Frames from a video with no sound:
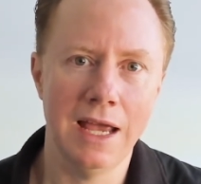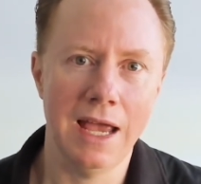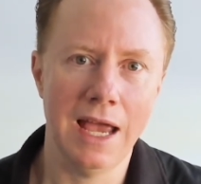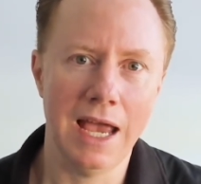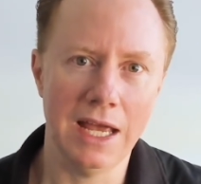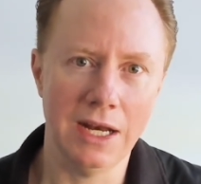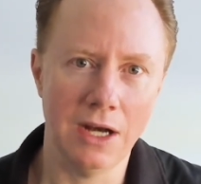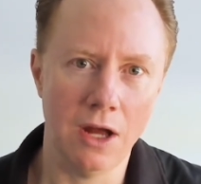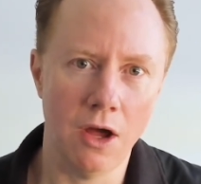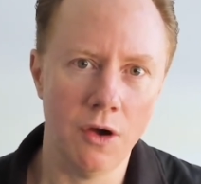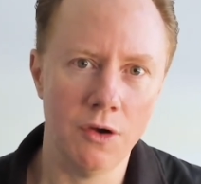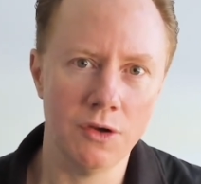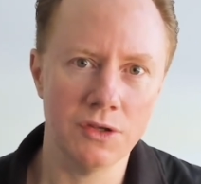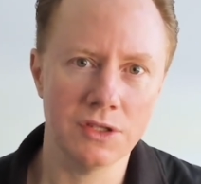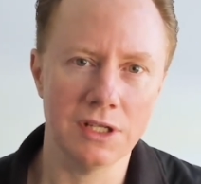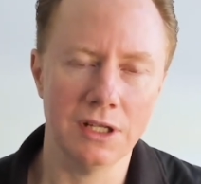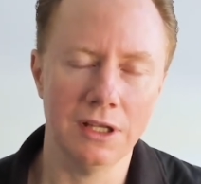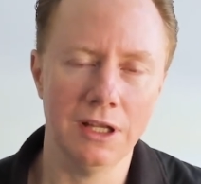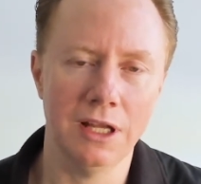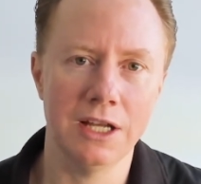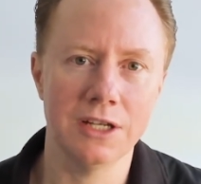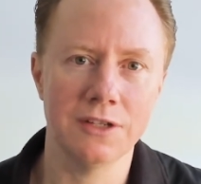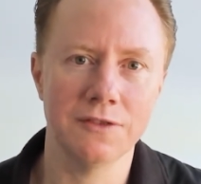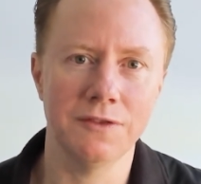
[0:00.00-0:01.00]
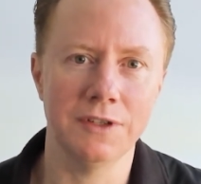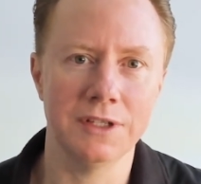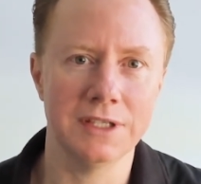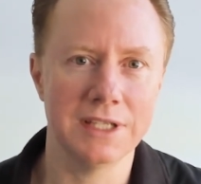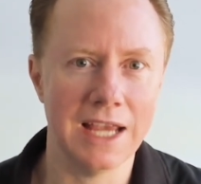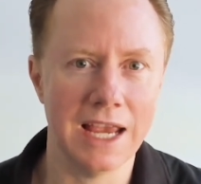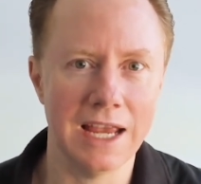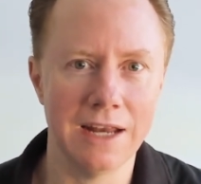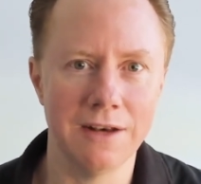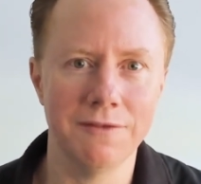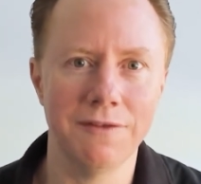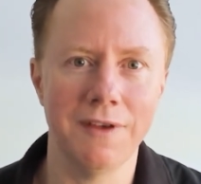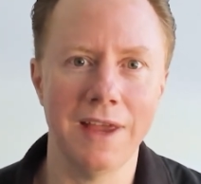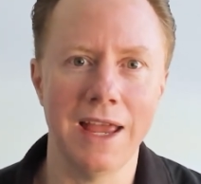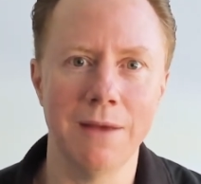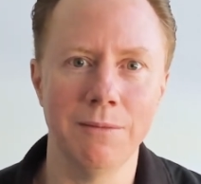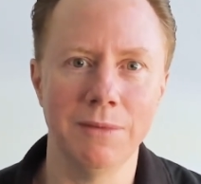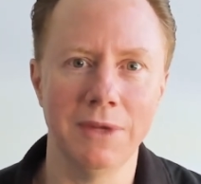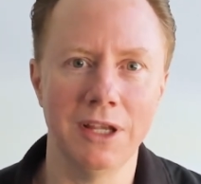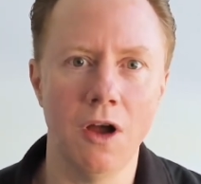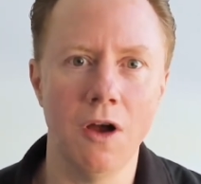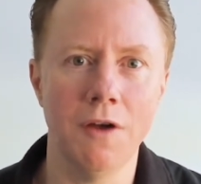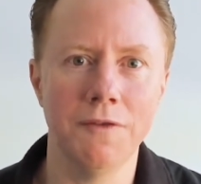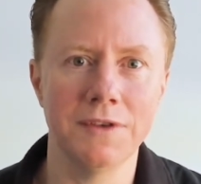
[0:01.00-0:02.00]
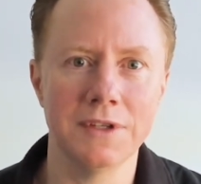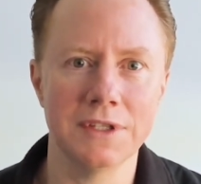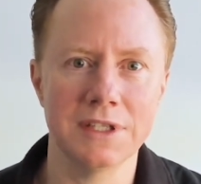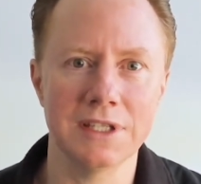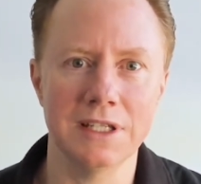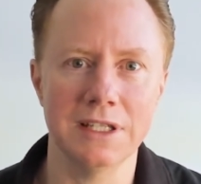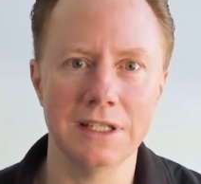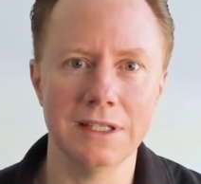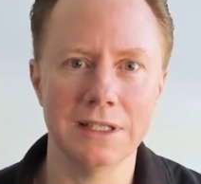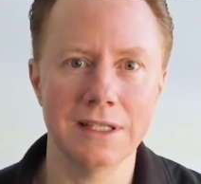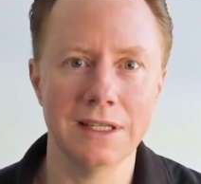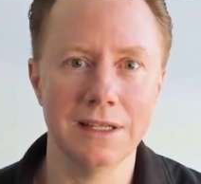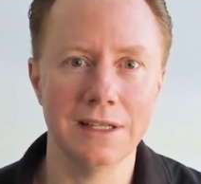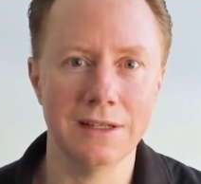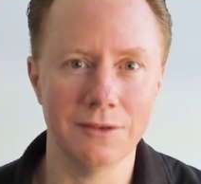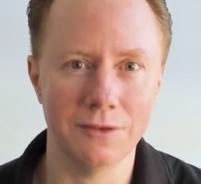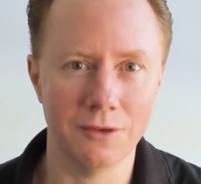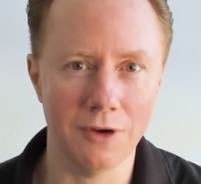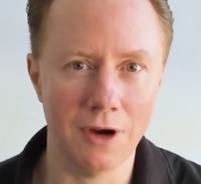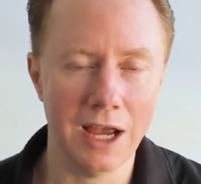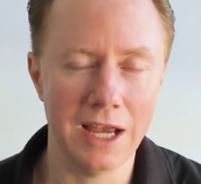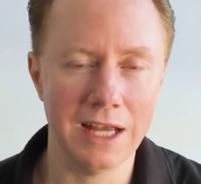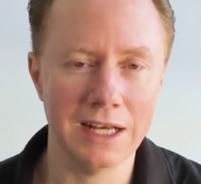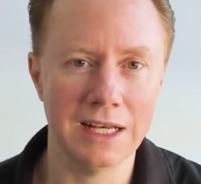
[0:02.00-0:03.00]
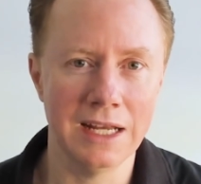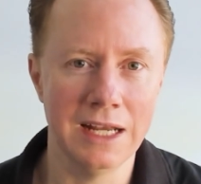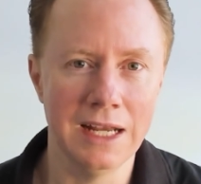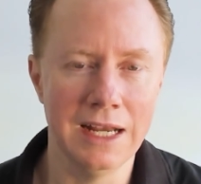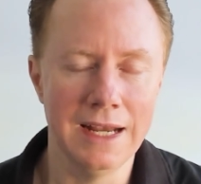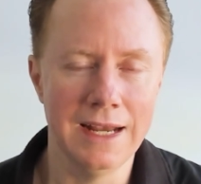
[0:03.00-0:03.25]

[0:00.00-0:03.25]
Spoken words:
and host a lunch for 10 family offices, right?